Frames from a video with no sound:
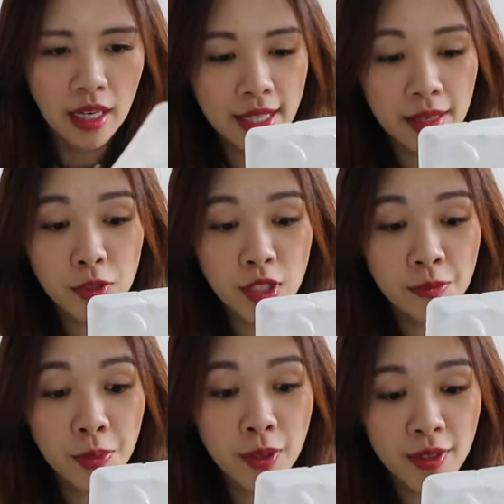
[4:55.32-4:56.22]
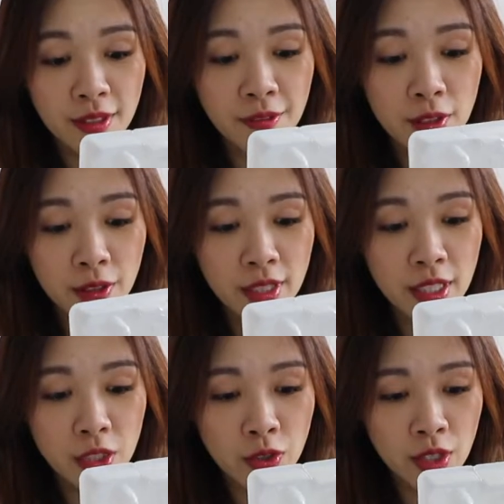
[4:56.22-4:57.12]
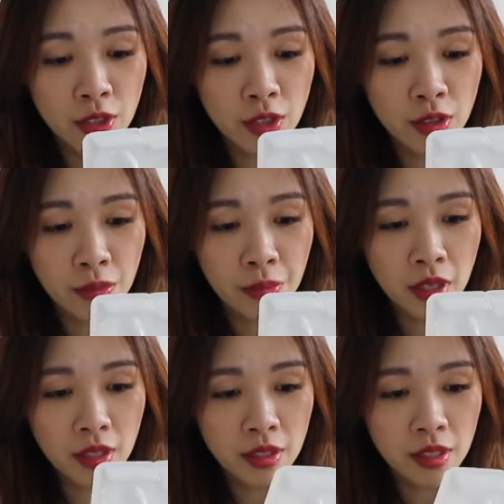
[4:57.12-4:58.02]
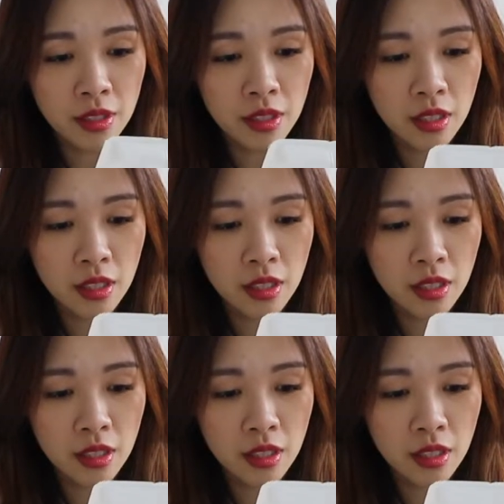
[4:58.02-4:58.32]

And I'm just purely following the instruction on the box.